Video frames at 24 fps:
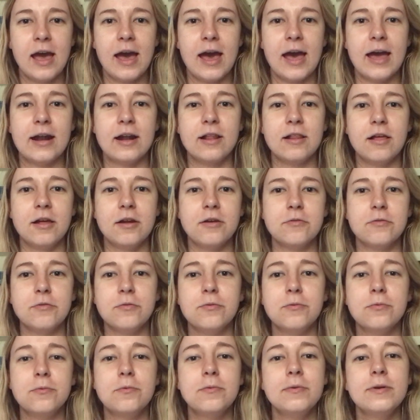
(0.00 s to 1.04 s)
and a lot
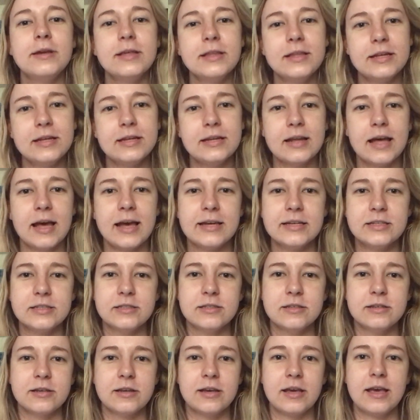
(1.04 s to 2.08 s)
of really nice
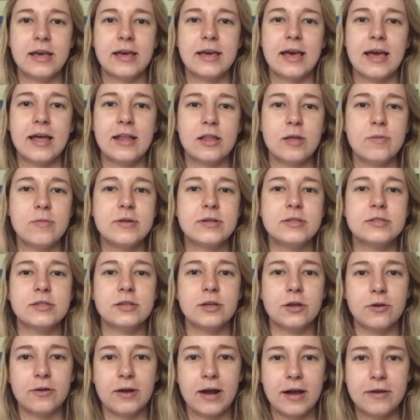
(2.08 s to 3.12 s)
looking elements
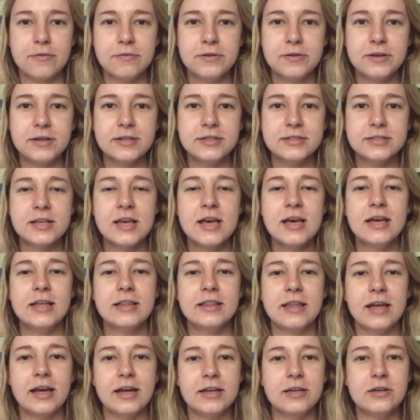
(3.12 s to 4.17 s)
and graphics
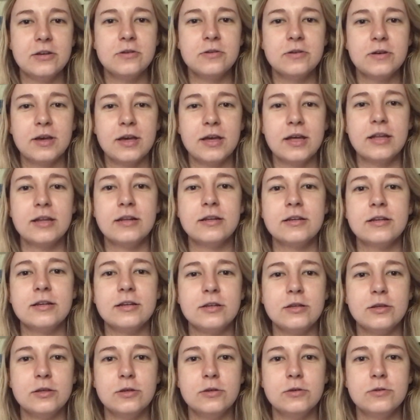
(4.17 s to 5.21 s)
that you can
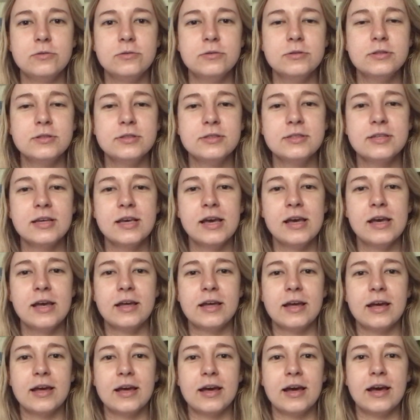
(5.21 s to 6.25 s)
use
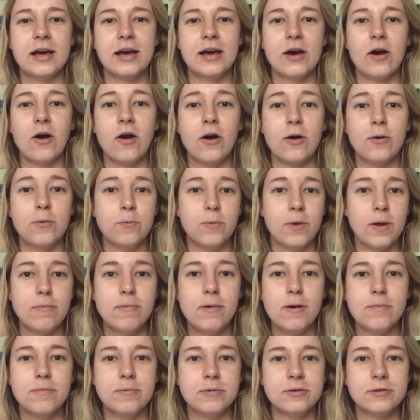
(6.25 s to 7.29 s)
on
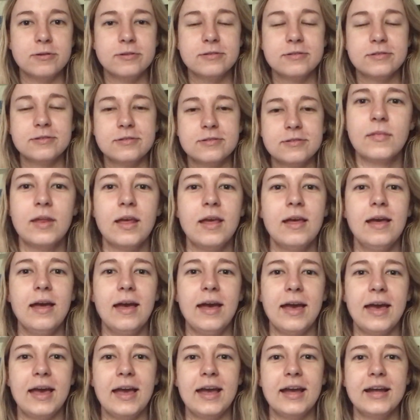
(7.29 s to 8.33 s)
Redbubble.
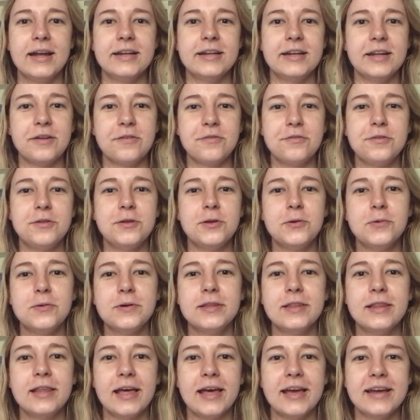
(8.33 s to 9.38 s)
And if you
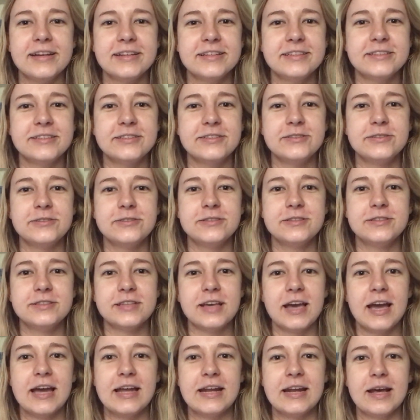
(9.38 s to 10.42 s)
would like to
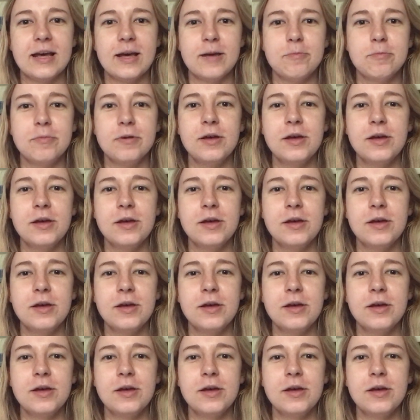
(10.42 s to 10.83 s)
sign up